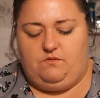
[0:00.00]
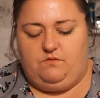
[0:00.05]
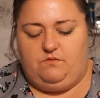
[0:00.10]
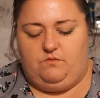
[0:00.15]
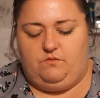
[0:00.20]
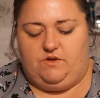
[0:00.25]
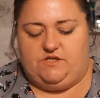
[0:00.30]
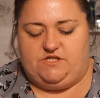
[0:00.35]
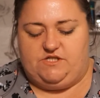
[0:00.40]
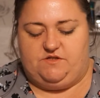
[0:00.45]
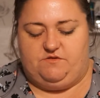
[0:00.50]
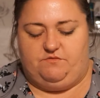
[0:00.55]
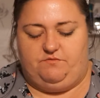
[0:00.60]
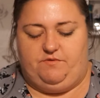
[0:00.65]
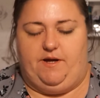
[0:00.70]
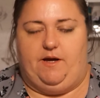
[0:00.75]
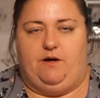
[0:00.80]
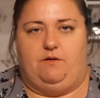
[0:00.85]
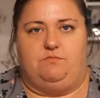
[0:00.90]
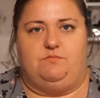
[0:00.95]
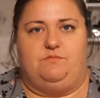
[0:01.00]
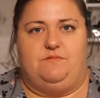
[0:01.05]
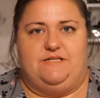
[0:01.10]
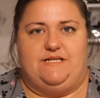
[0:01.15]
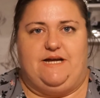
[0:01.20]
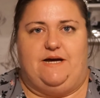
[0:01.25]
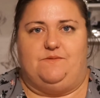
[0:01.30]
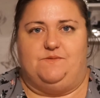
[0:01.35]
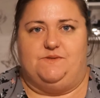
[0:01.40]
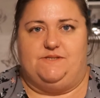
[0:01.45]
which is a real
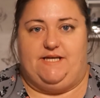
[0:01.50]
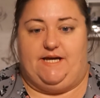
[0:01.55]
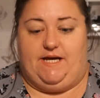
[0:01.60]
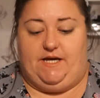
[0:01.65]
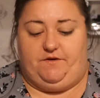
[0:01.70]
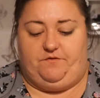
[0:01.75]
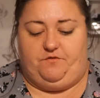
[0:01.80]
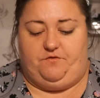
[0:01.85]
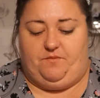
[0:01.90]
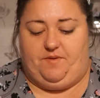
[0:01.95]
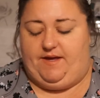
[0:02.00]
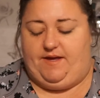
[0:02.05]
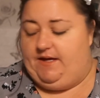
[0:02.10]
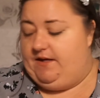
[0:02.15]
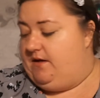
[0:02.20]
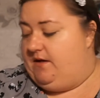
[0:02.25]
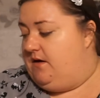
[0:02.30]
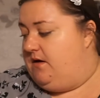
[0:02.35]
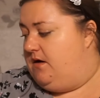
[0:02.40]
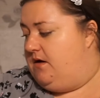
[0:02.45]
downside for me.